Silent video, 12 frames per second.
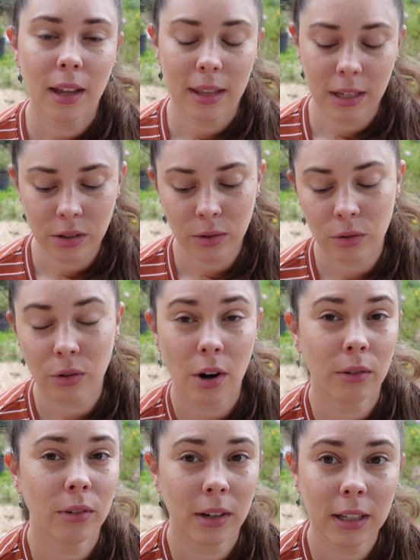These
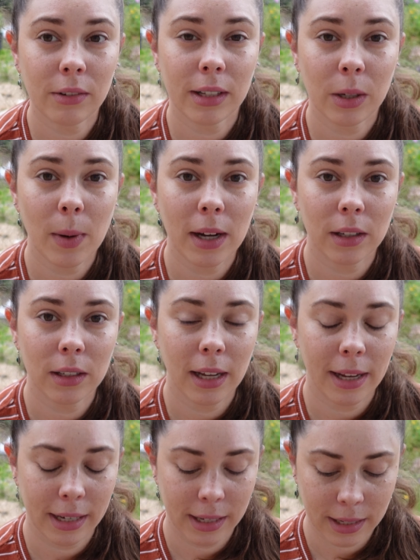grow really well
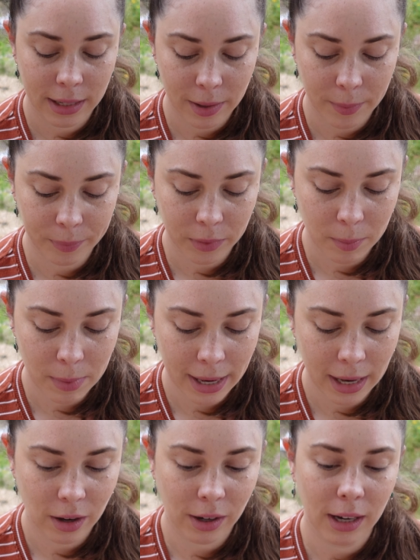in
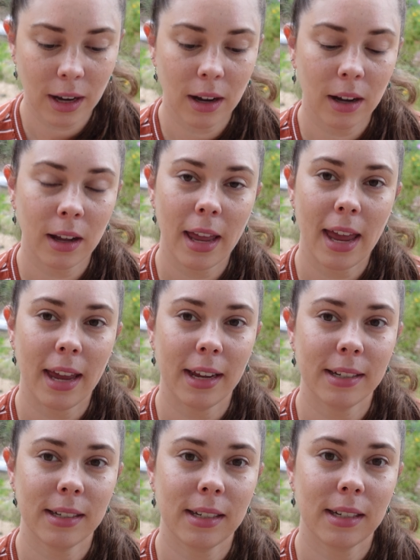my area,
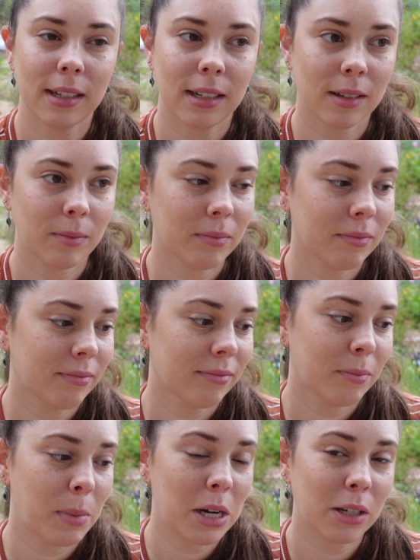and
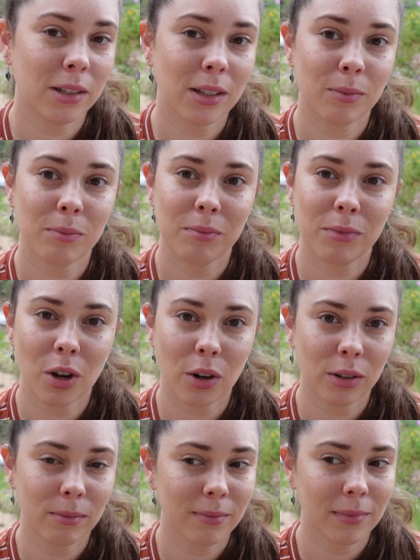bugs
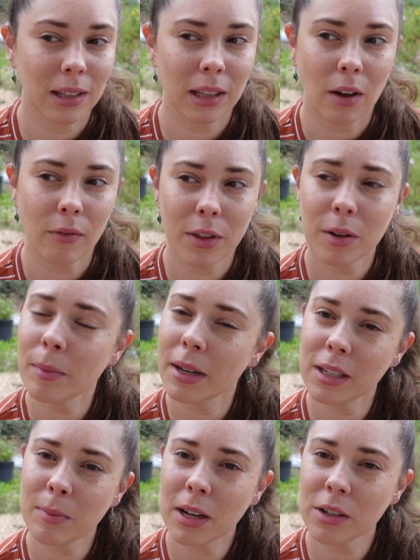don't love them
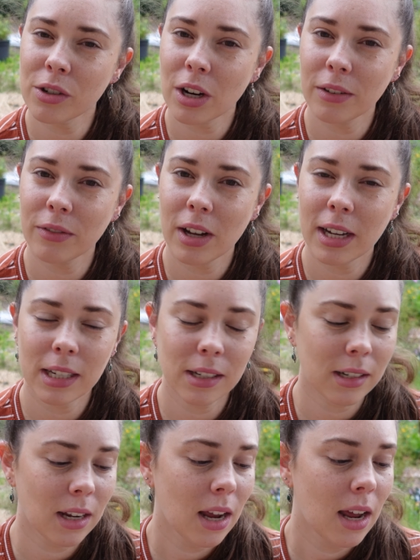as much, I
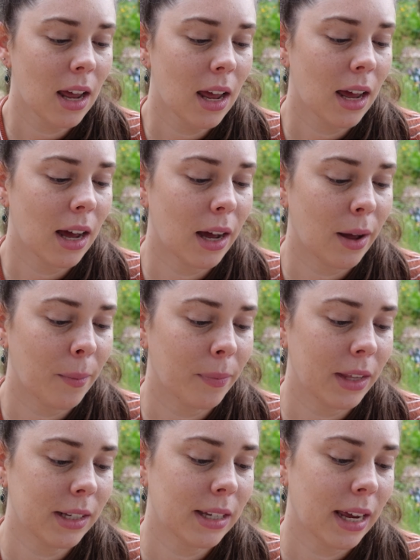find.
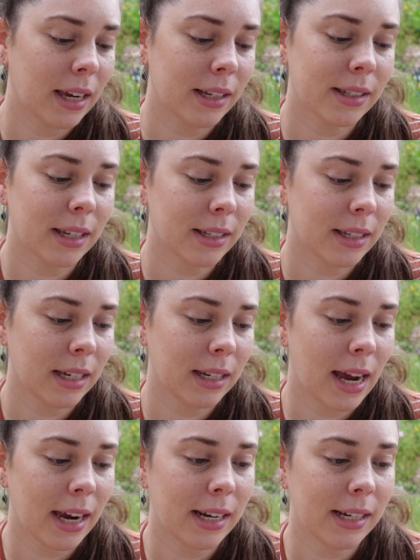These take 60
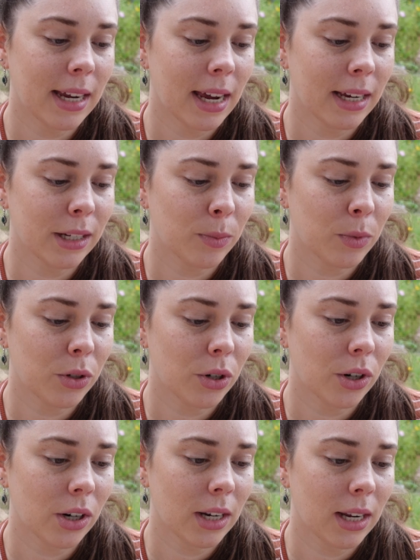to 80 days
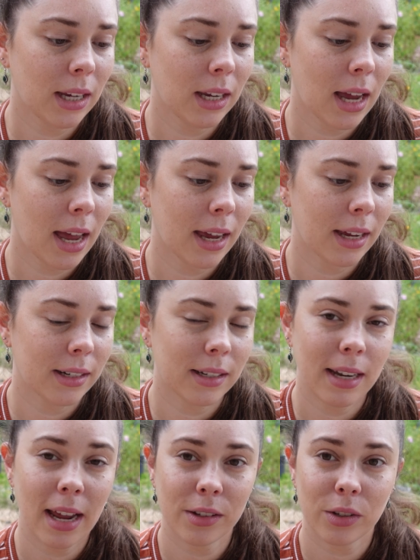maturity, and
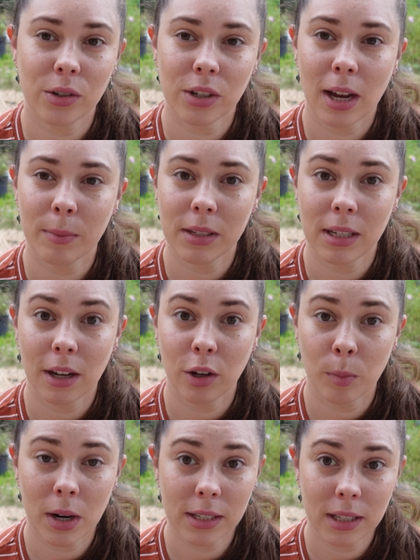now's a good time to start
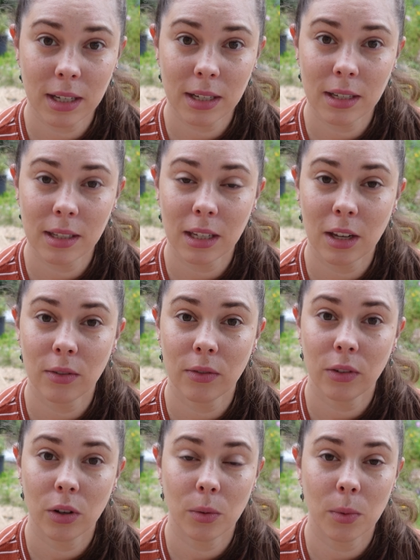your brassicas if
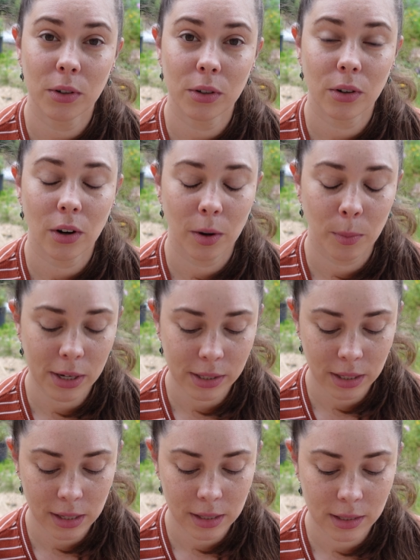you want to grow
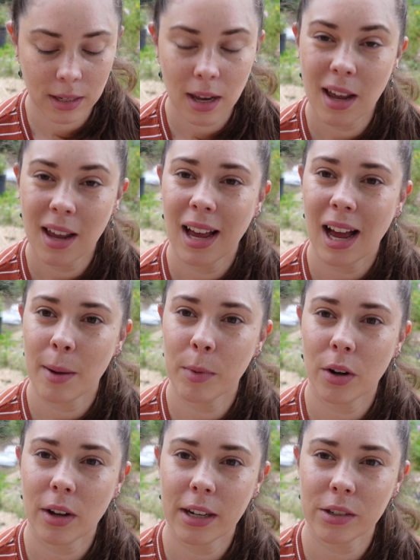brassicas. I'm
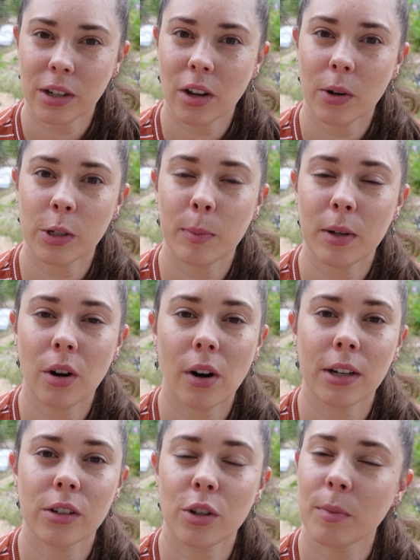not actually going to be
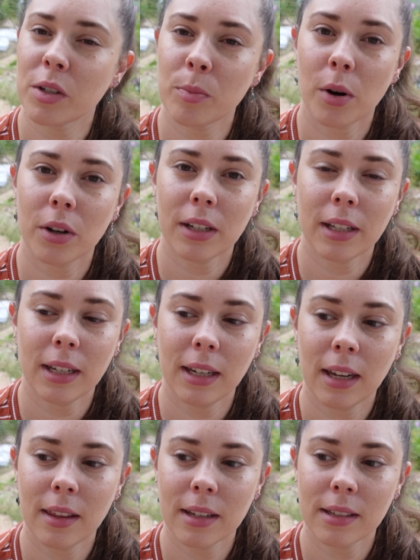growing too much
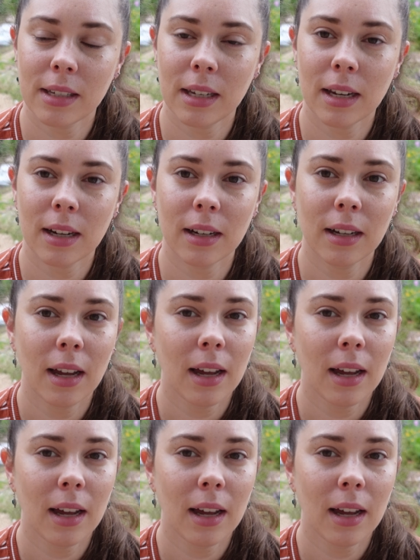broccoli this year.